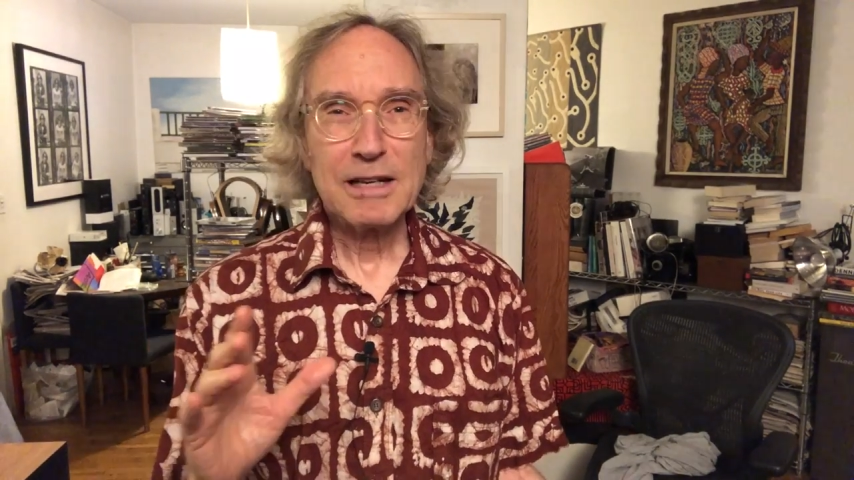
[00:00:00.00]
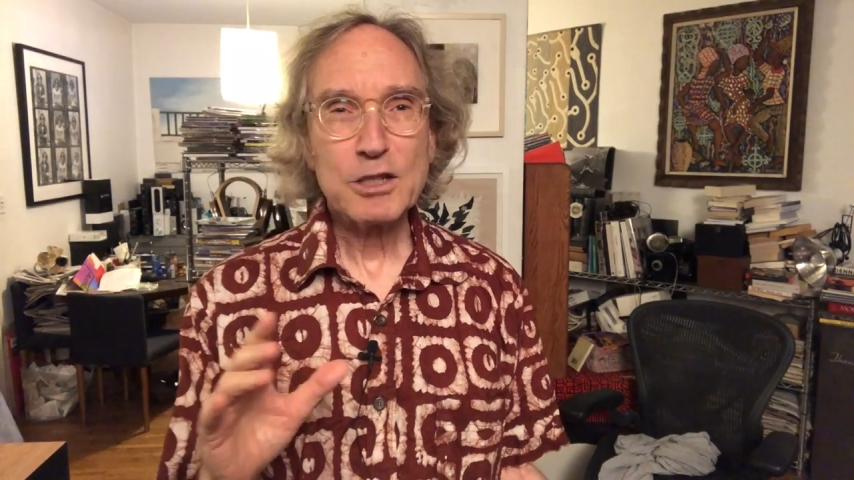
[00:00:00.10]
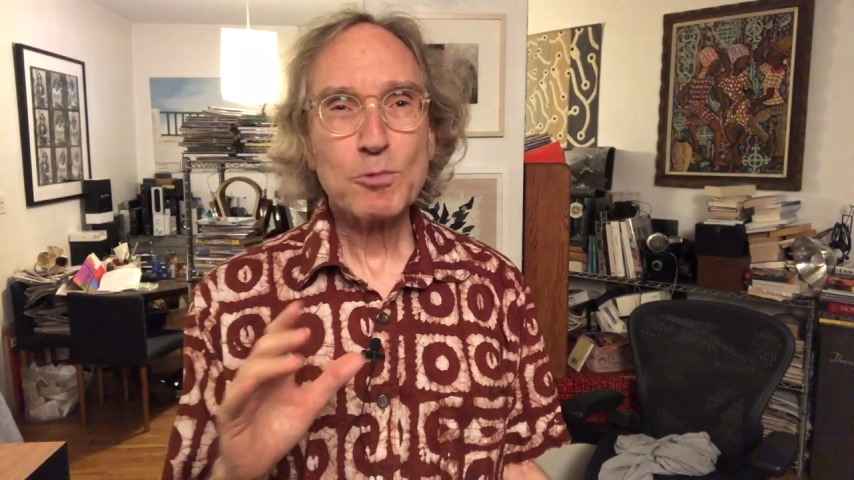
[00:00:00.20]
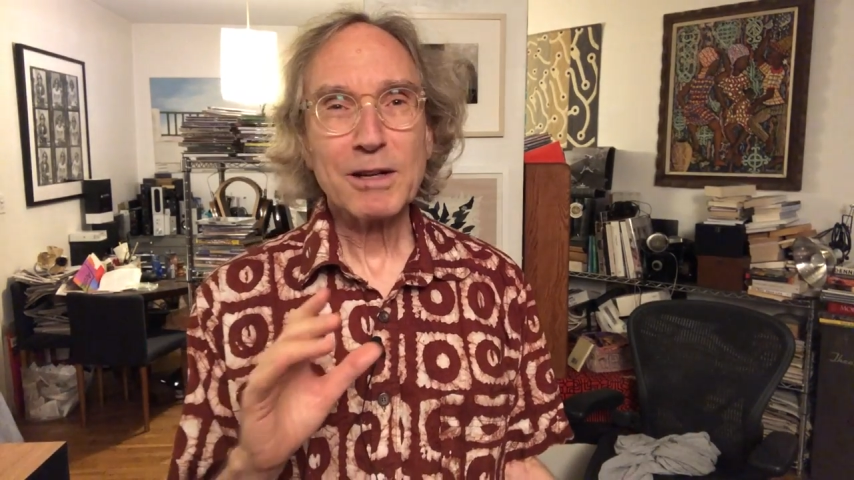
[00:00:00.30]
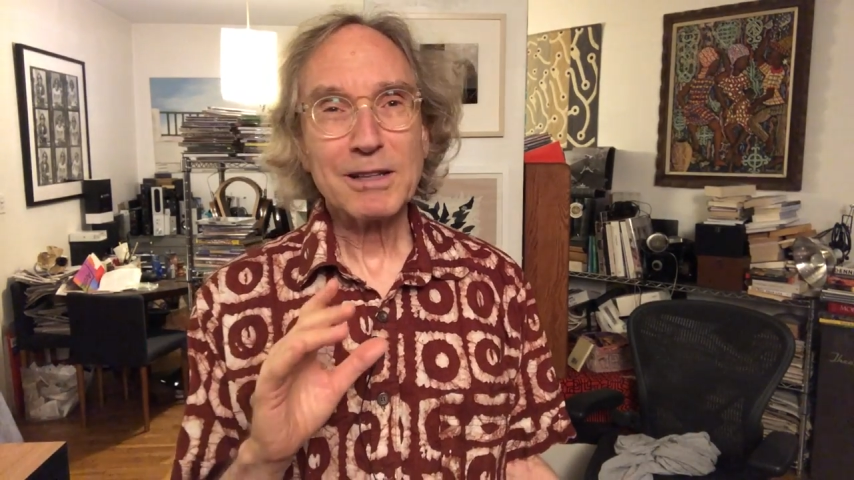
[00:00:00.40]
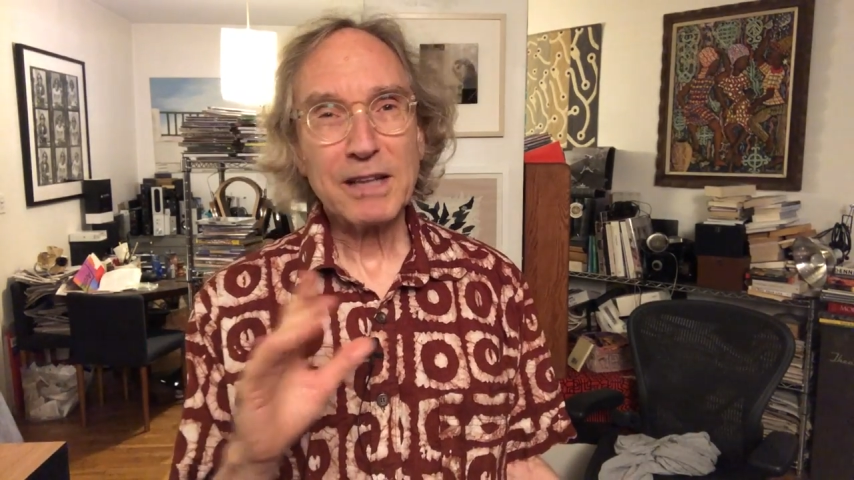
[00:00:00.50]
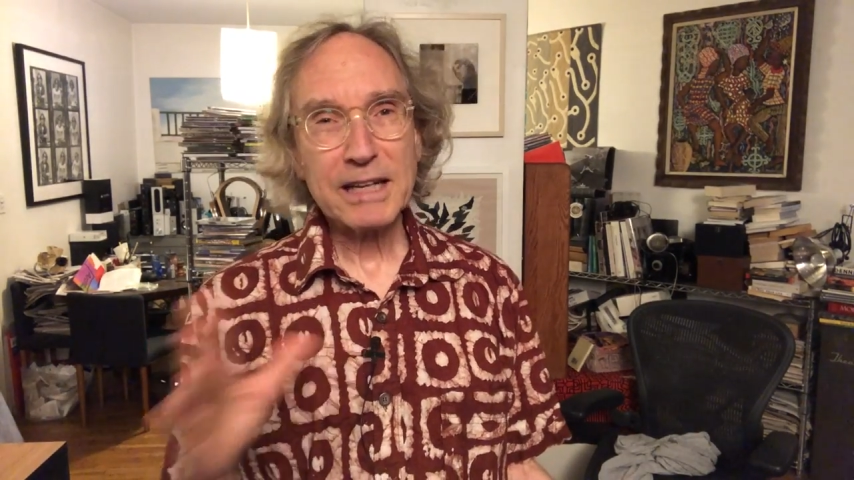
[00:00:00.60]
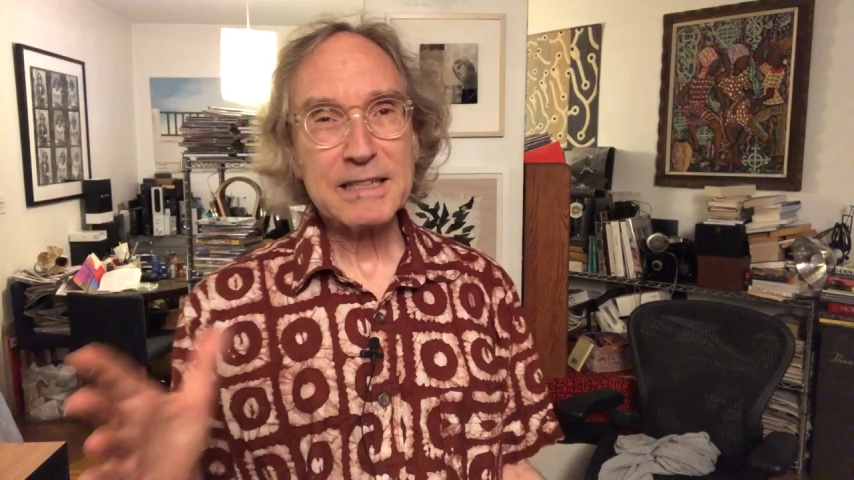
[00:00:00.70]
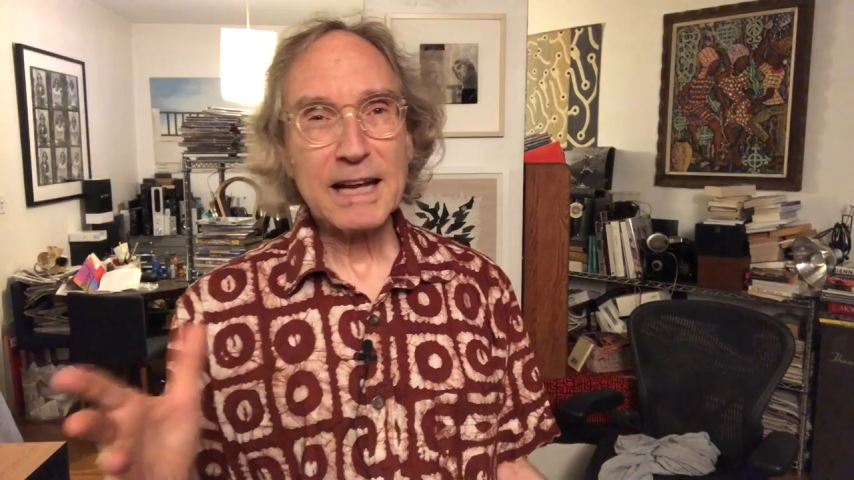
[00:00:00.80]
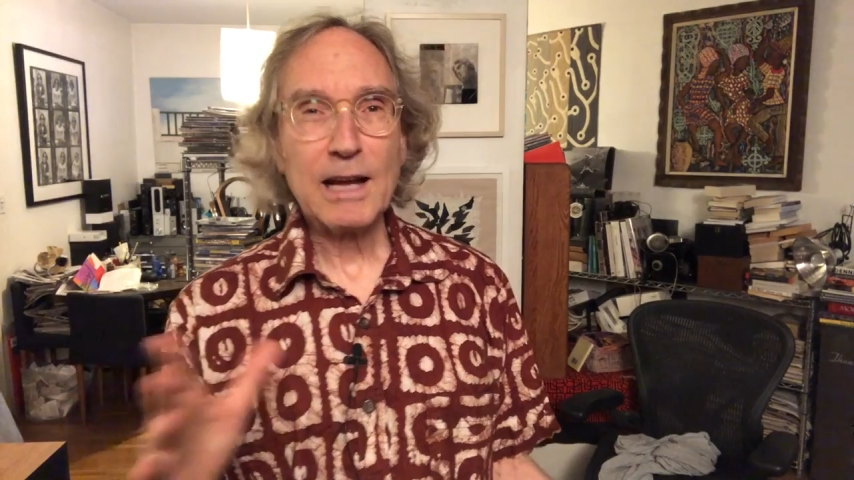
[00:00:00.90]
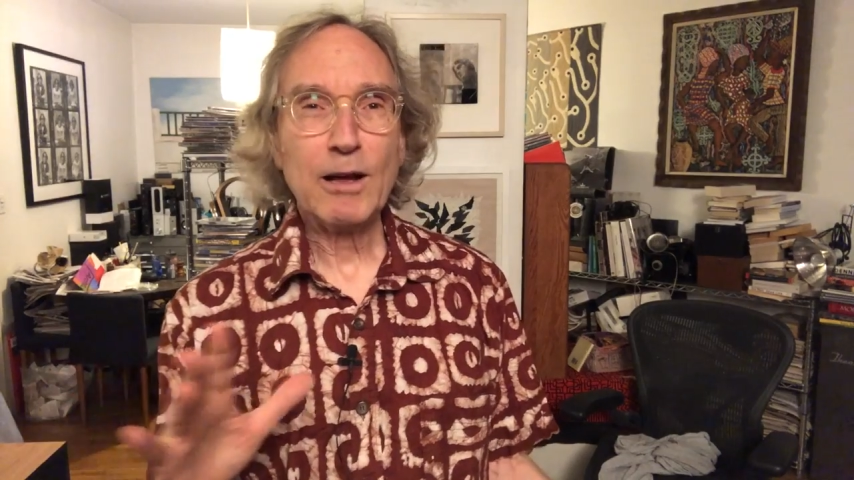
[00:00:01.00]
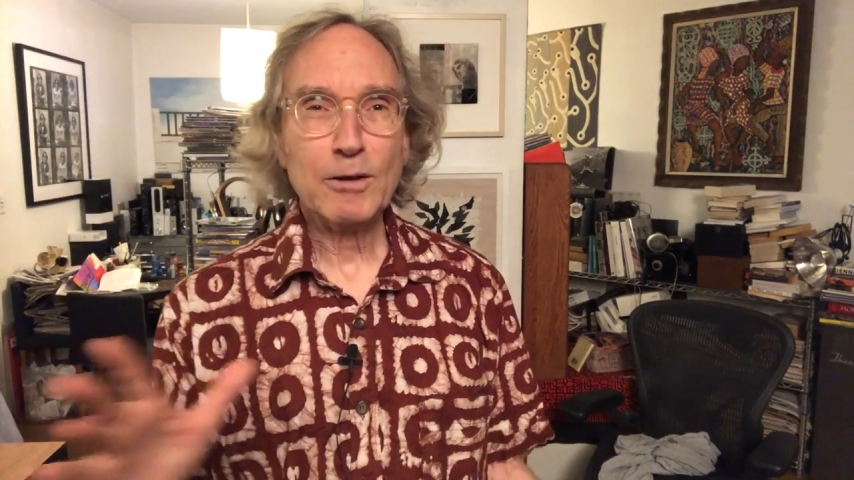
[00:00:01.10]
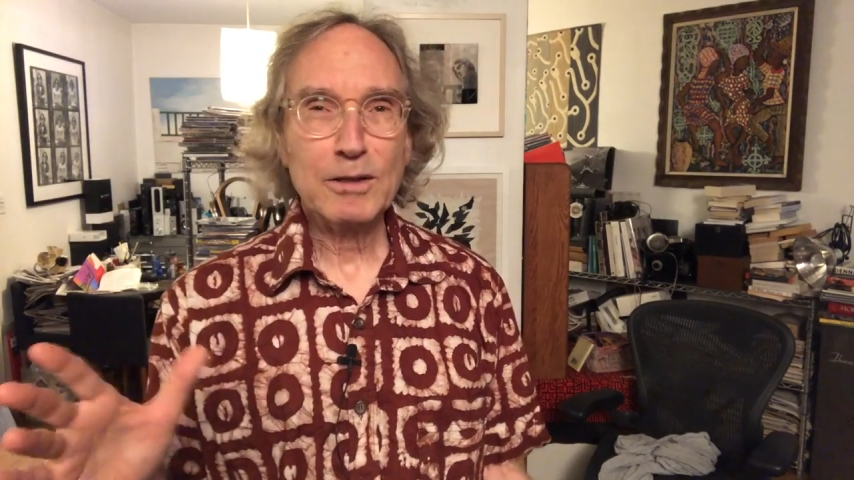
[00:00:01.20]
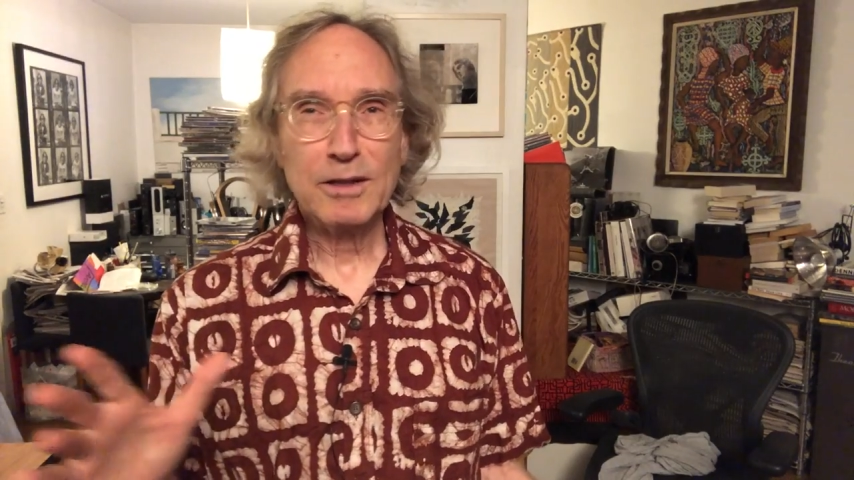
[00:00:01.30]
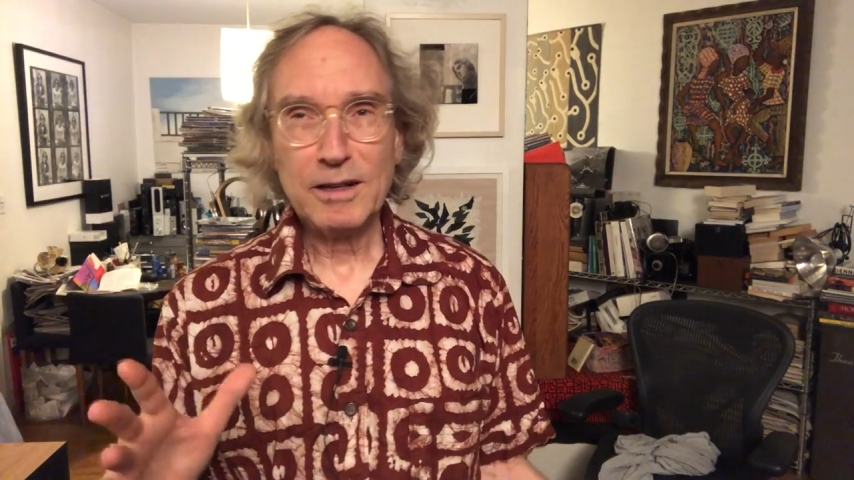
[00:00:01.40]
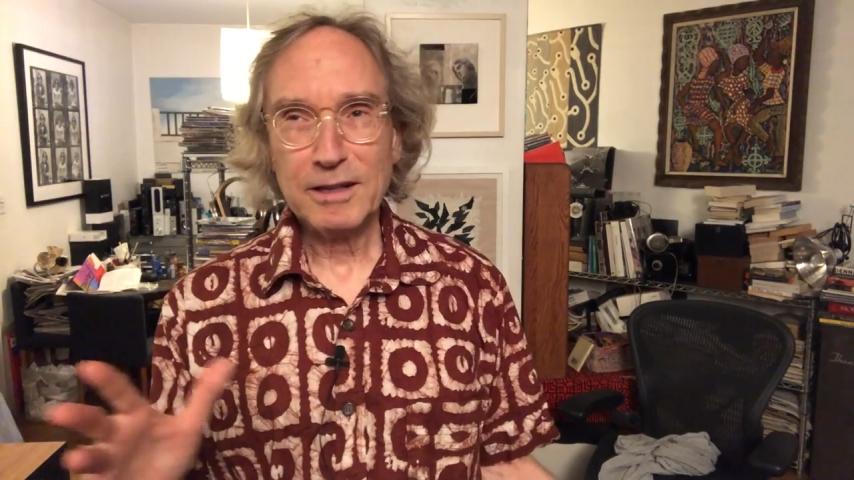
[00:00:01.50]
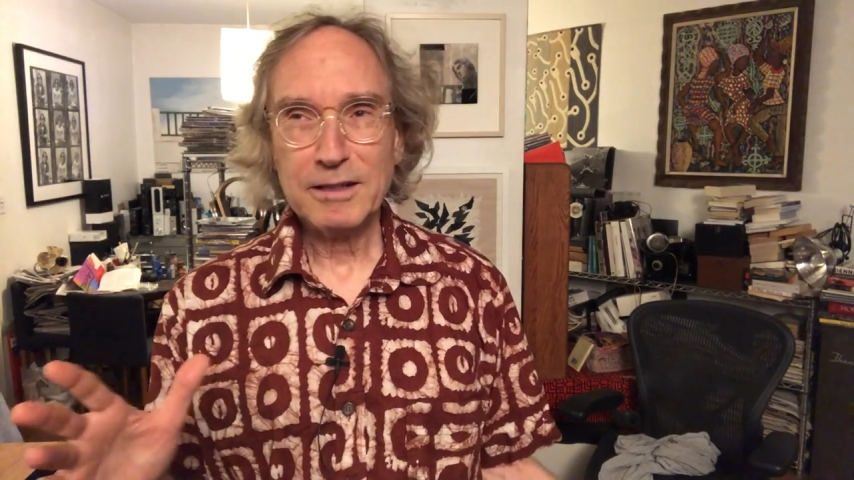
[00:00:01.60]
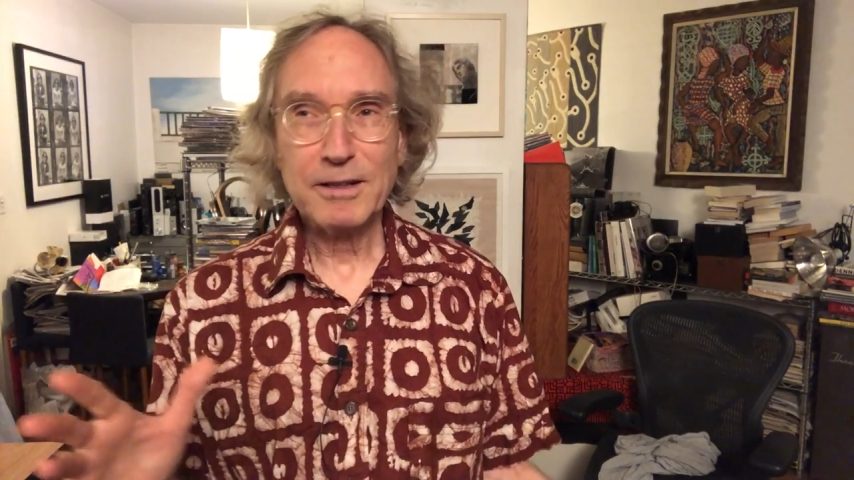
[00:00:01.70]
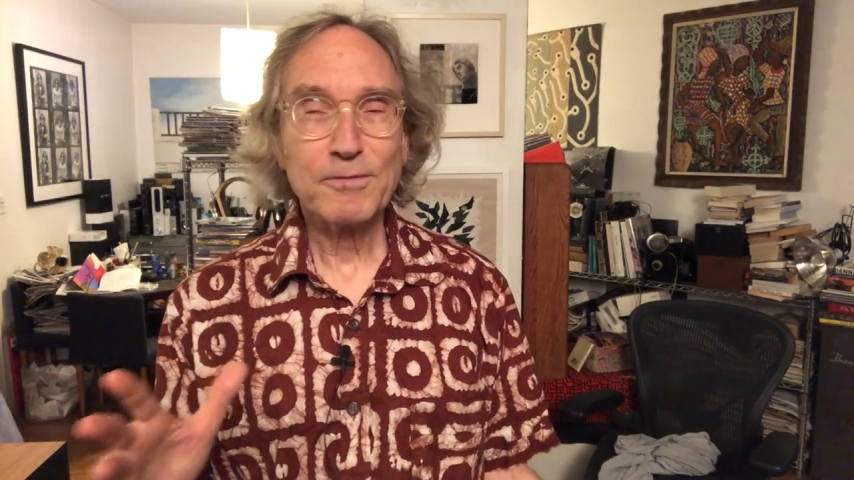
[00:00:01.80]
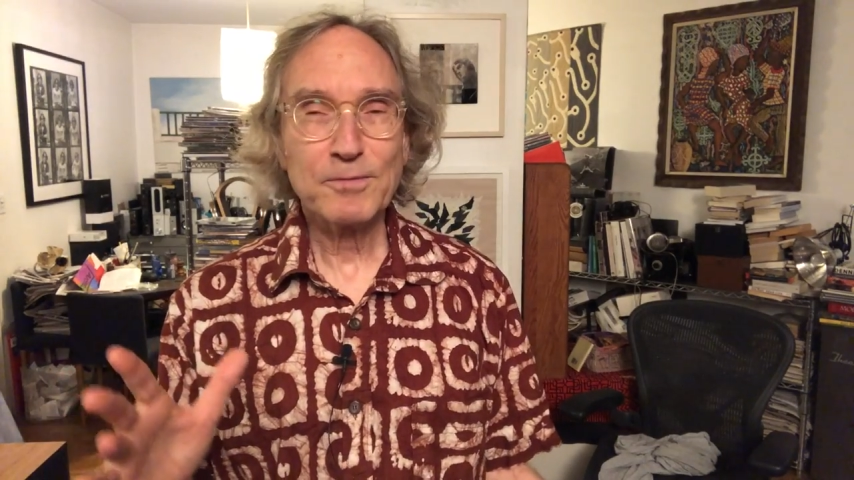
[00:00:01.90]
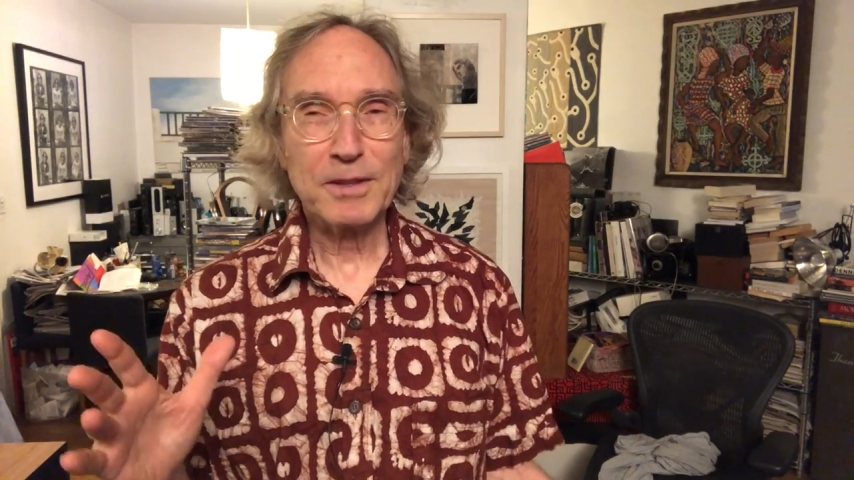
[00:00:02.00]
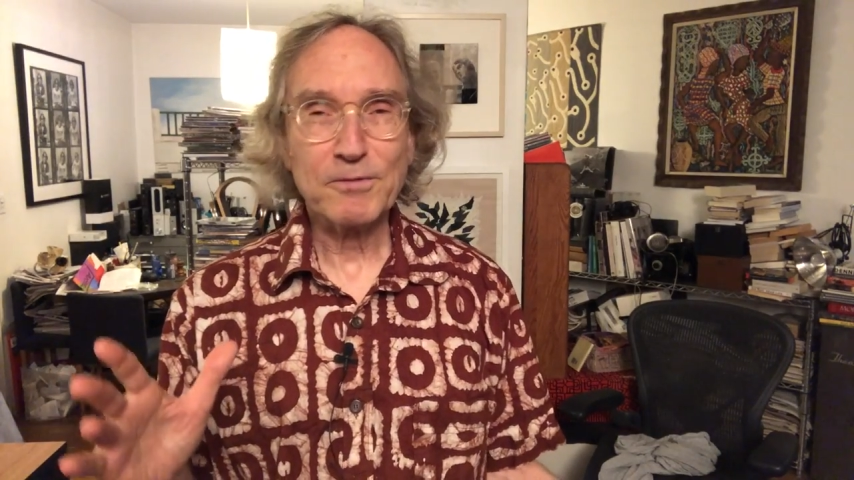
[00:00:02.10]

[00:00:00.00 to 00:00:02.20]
I just want to lay down the